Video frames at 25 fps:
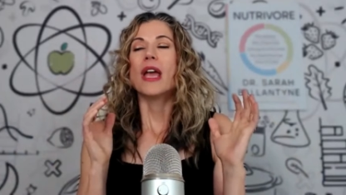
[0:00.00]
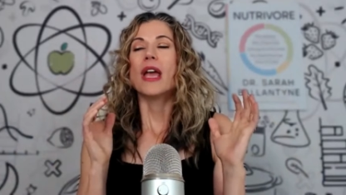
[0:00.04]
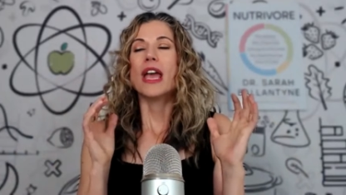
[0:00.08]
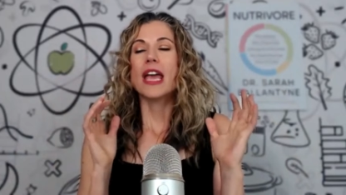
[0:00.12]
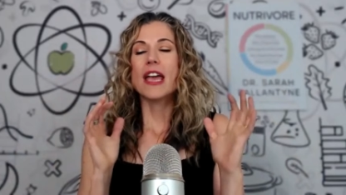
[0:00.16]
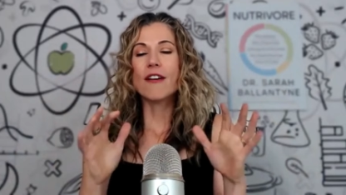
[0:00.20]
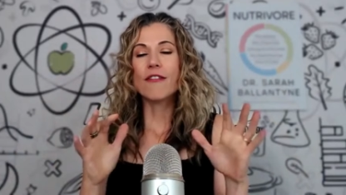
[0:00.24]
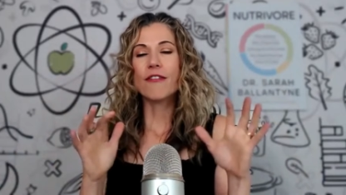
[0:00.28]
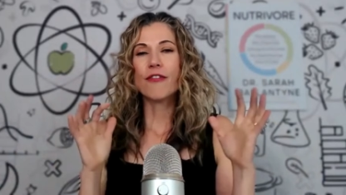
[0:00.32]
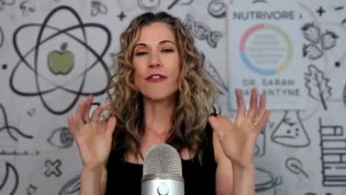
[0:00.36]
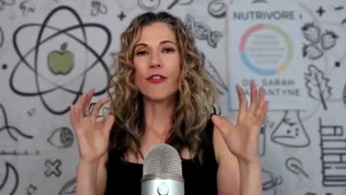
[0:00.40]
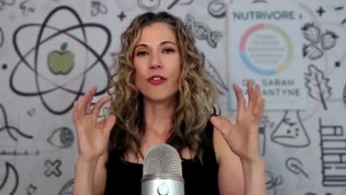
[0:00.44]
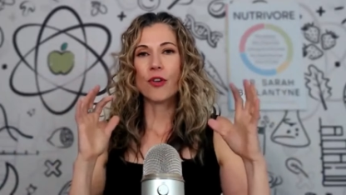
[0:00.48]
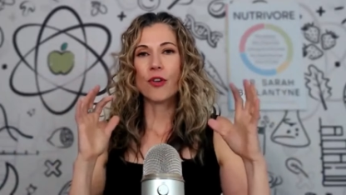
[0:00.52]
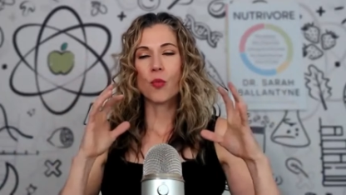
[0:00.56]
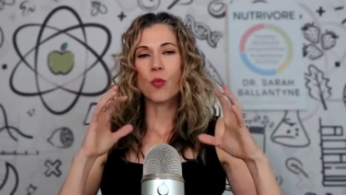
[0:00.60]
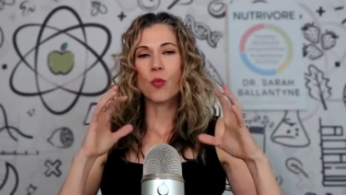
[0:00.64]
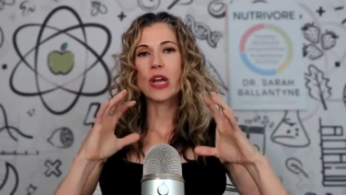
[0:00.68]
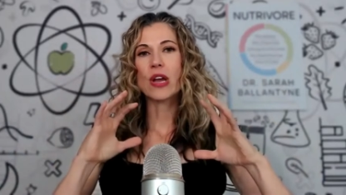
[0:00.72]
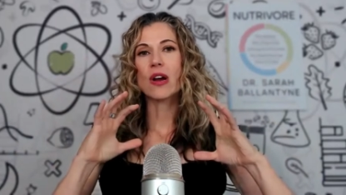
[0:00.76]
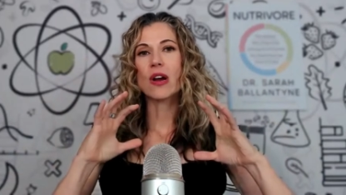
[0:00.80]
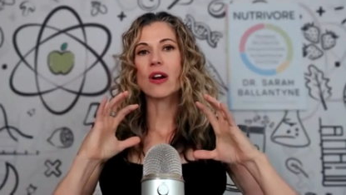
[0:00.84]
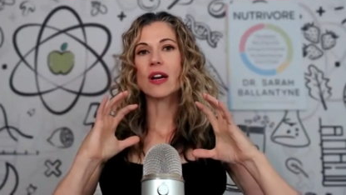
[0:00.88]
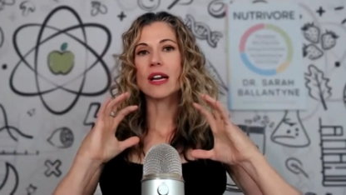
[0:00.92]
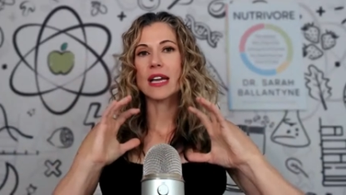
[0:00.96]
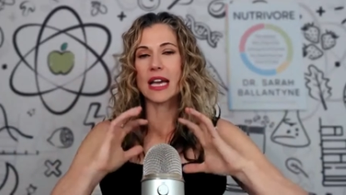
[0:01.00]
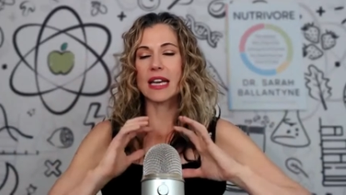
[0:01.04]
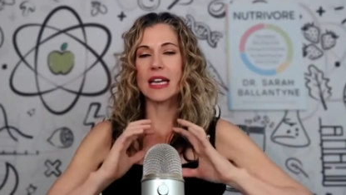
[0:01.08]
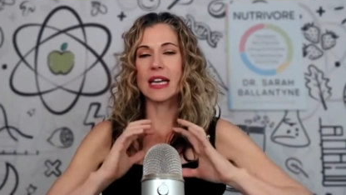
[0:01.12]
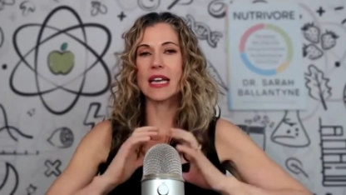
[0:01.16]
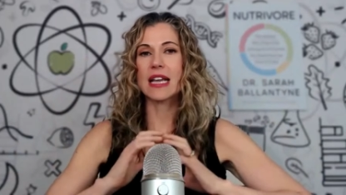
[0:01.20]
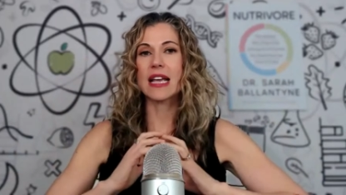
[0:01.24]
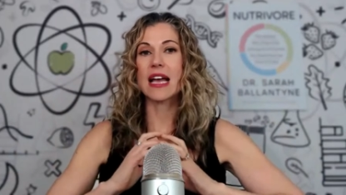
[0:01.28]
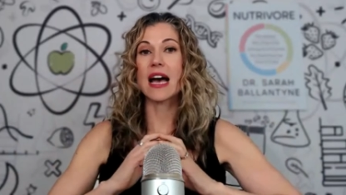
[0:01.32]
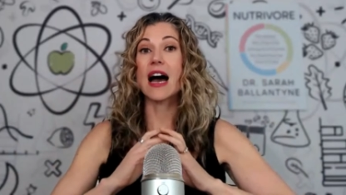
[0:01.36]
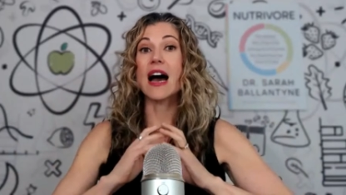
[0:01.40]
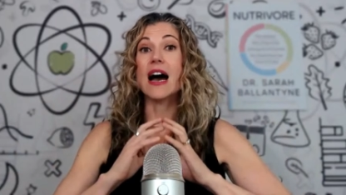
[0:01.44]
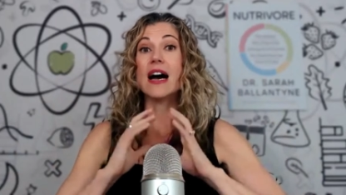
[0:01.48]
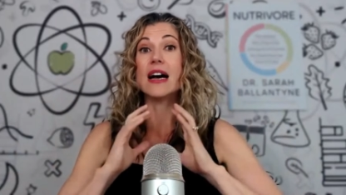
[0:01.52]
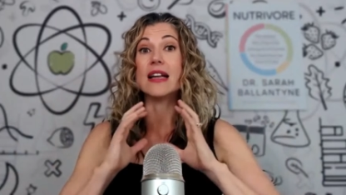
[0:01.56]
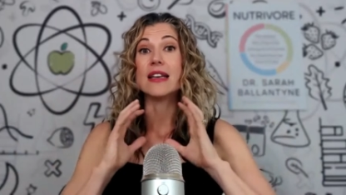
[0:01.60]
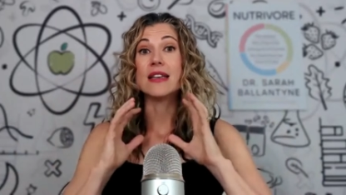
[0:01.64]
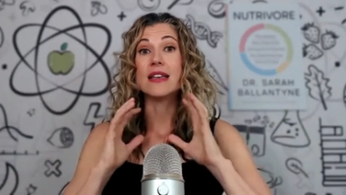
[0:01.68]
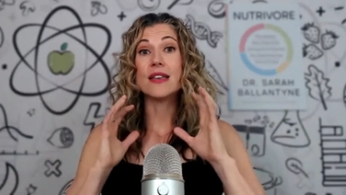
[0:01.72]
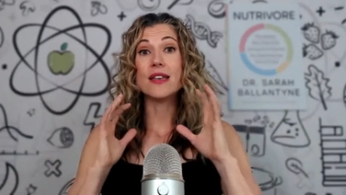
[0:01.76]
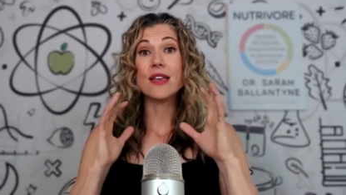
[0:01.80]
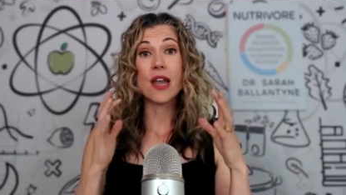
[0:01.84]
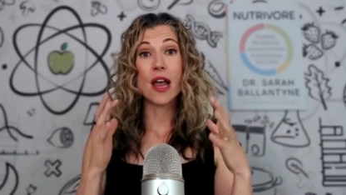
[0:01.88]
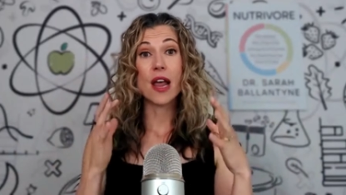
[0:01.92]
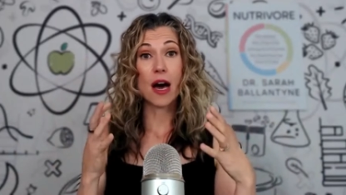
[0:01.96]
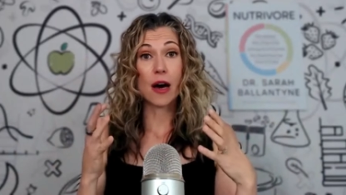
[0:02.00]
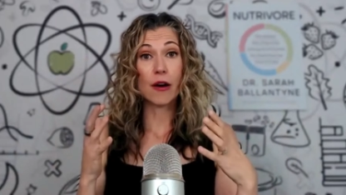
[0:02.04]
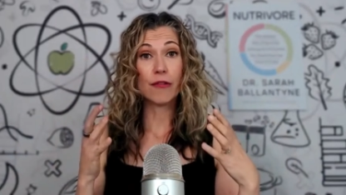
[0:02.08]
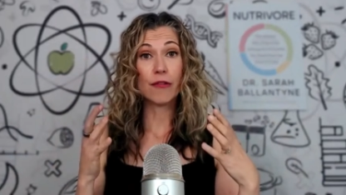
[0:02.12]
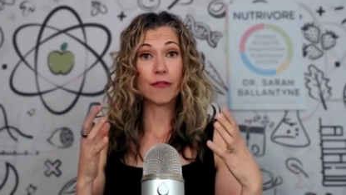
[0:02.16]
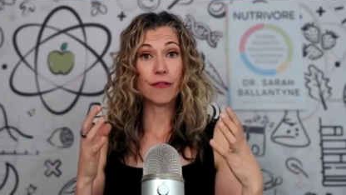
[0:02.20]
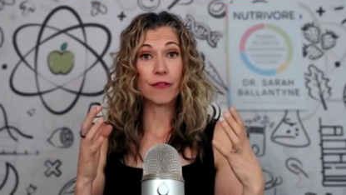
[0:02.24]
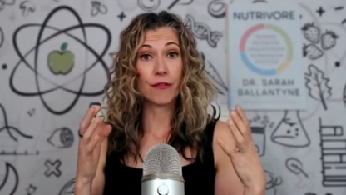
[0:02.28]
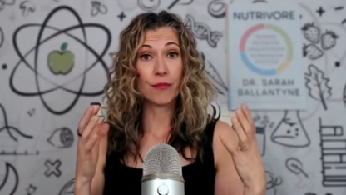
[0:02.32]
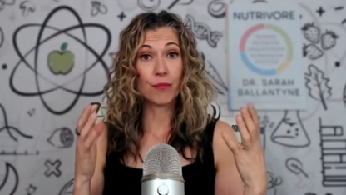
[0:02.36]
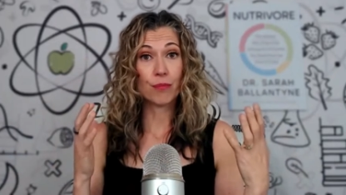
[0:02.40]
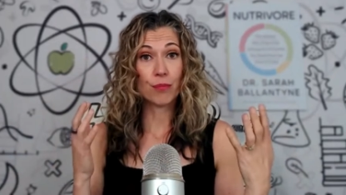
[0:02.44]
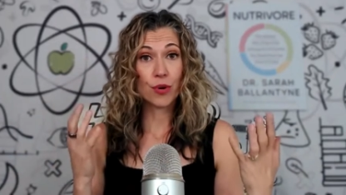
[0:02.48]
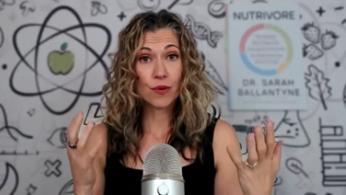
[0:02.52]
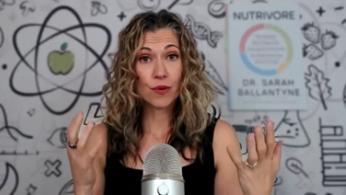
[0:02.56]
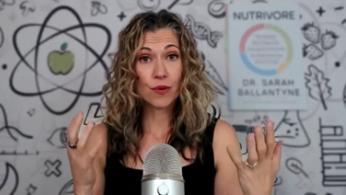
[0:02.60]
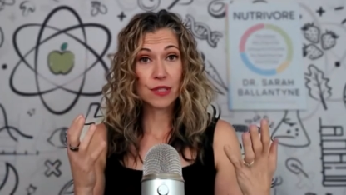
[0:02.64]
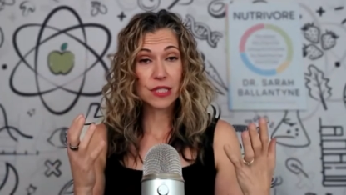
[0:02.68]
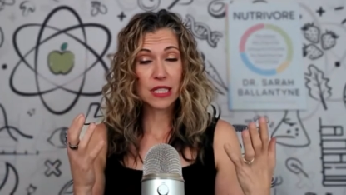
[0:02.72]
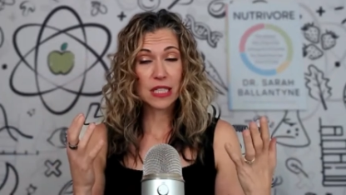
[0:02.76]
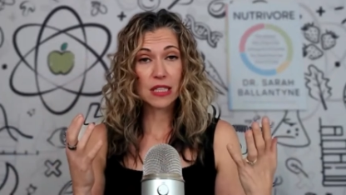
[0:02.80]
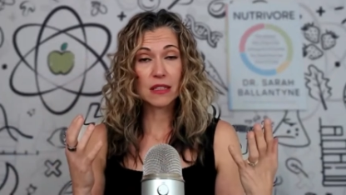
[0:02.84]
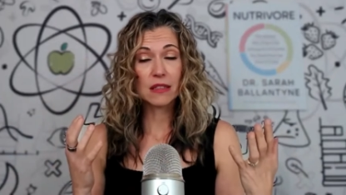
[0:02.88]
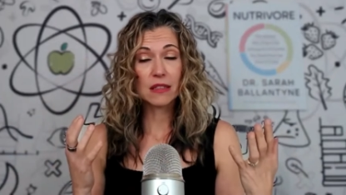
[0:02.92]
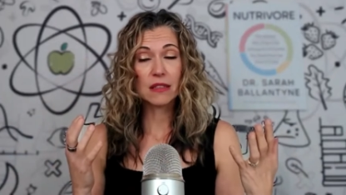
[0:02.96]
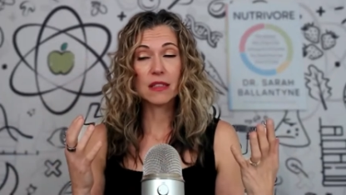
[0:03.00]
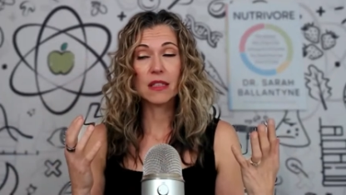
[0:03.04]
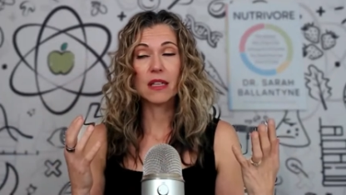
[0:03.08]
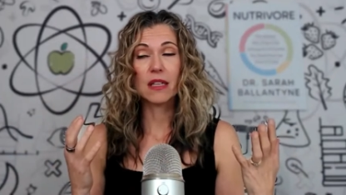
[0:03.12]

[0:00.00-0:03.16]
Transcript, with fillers: If we are getting enough protein